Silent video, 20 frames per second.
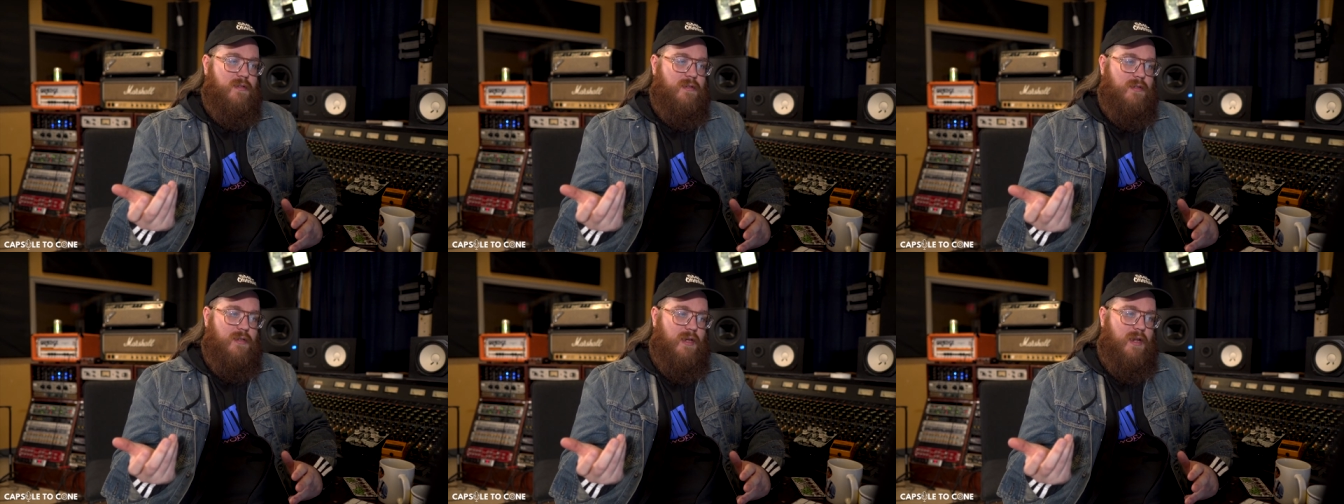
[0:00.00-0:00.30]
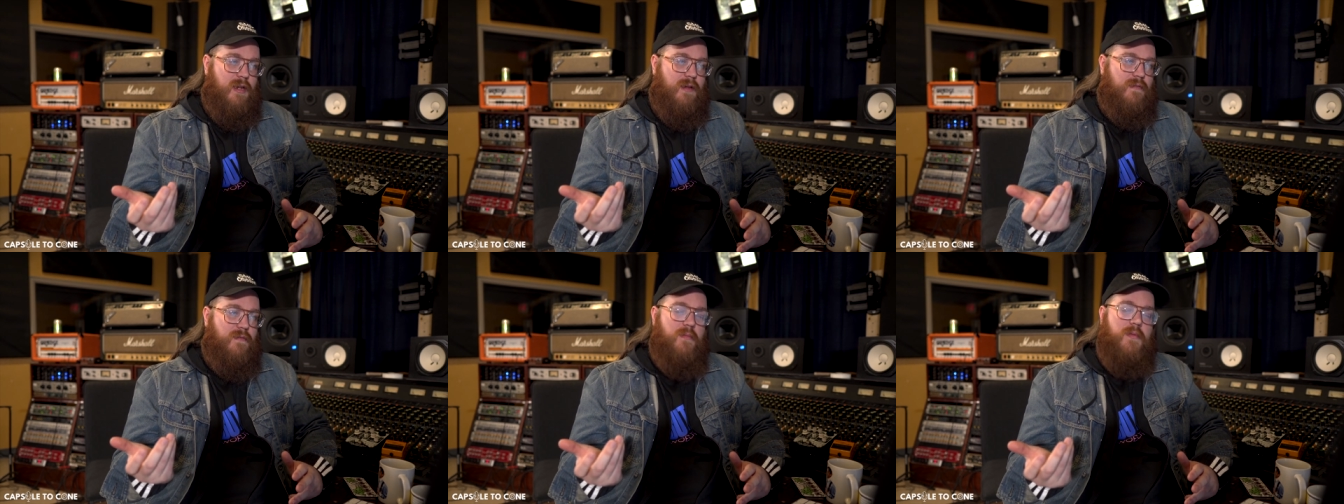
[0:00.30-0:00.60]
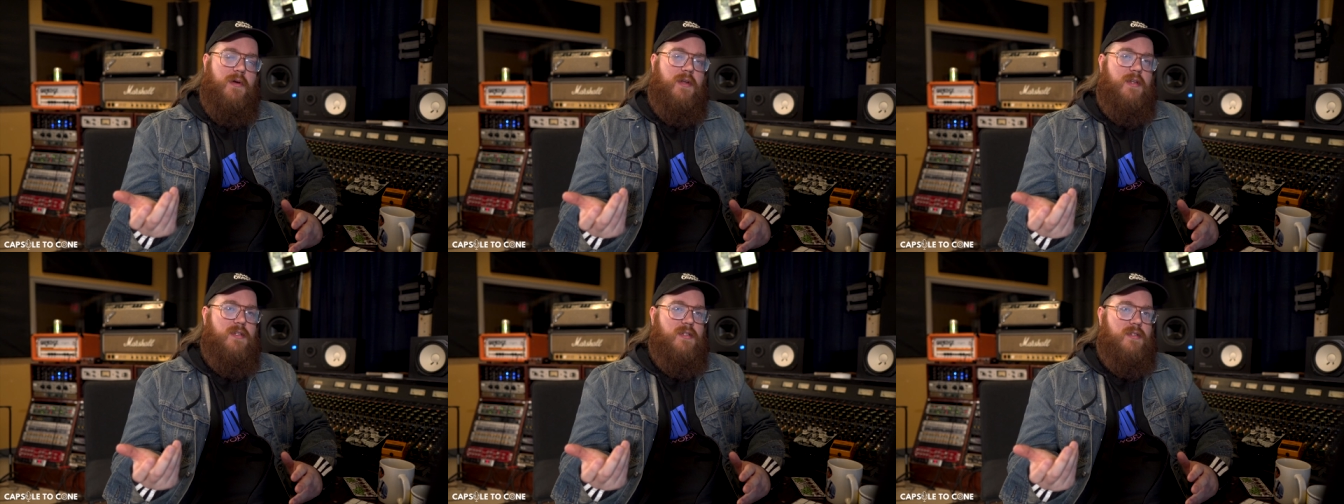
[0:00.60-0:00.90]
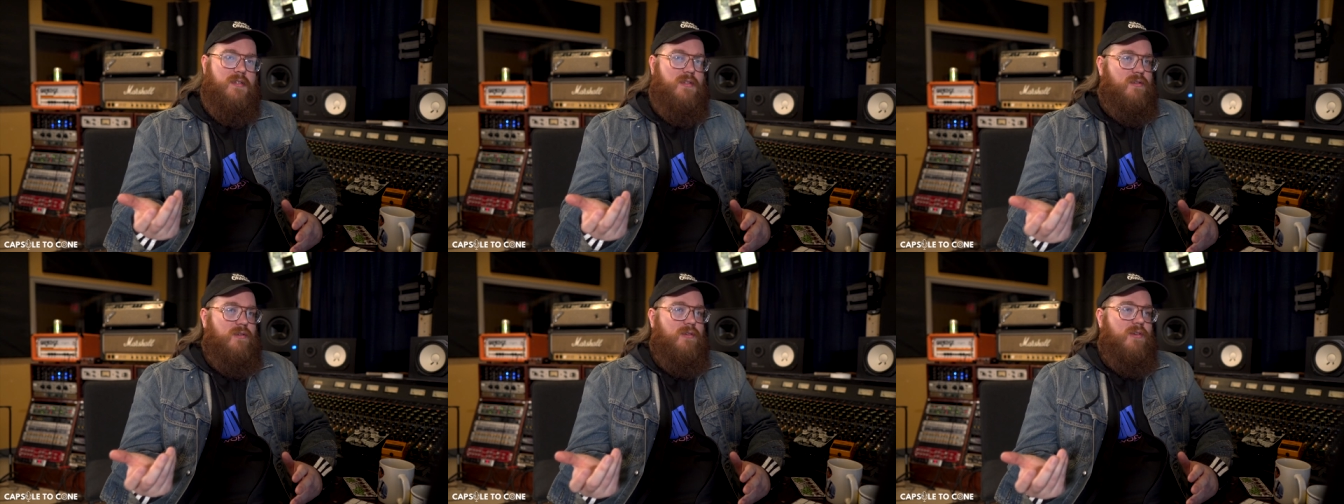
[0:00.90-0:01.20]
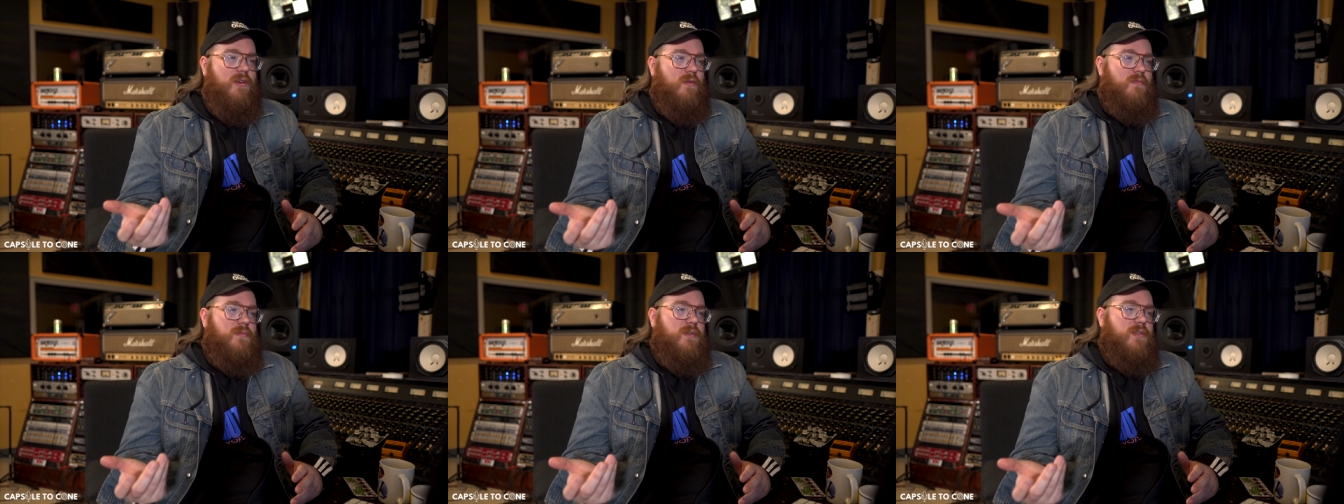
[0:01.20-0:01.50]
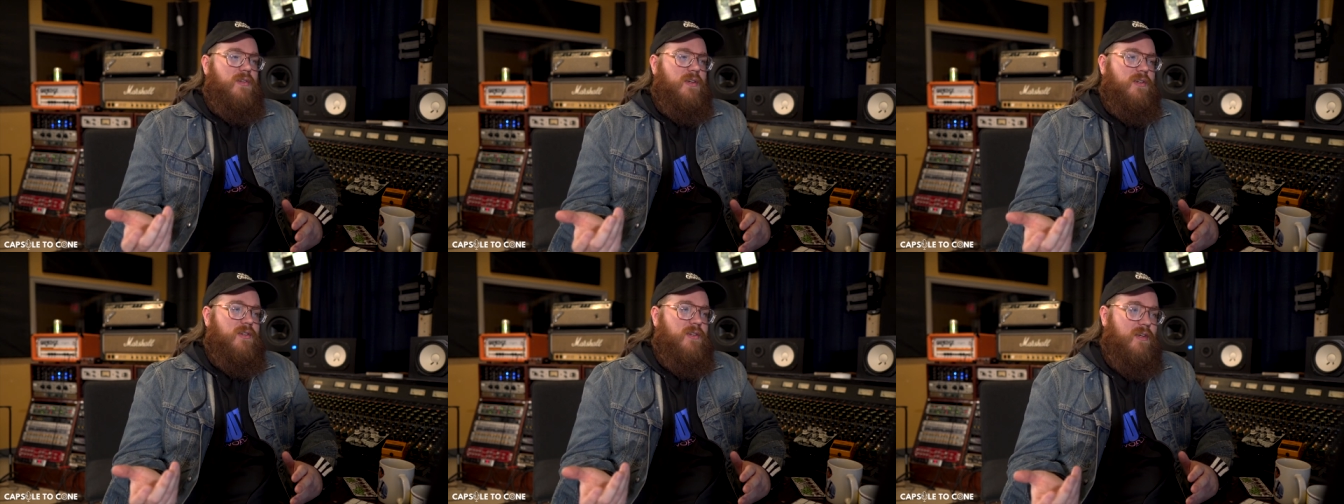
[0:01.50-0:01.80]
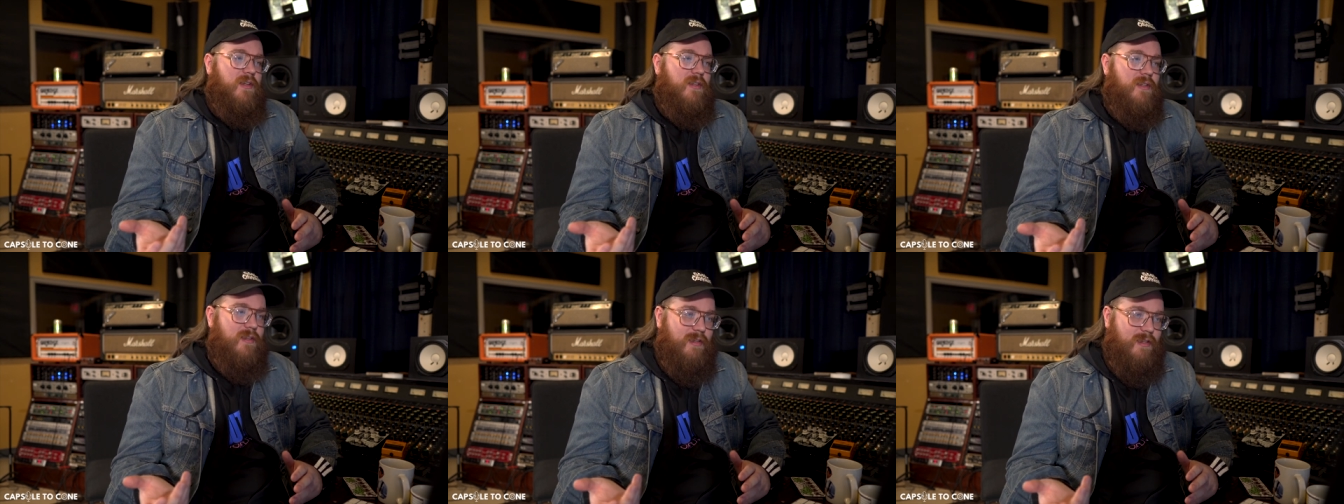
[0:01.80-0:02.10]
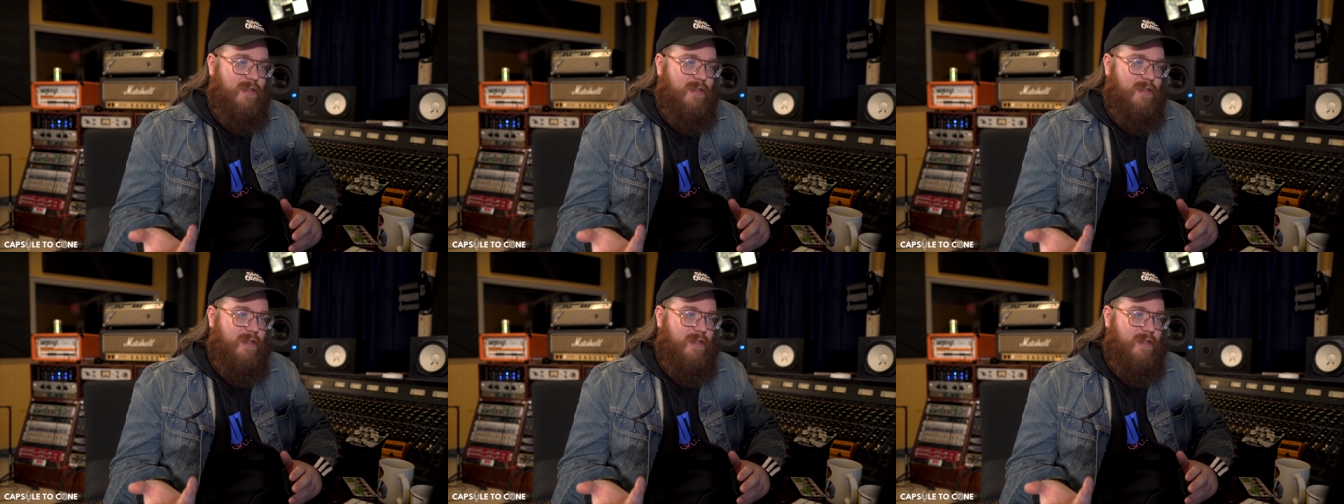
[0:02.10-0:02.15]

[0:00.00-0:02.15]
not everybody's a studio musician,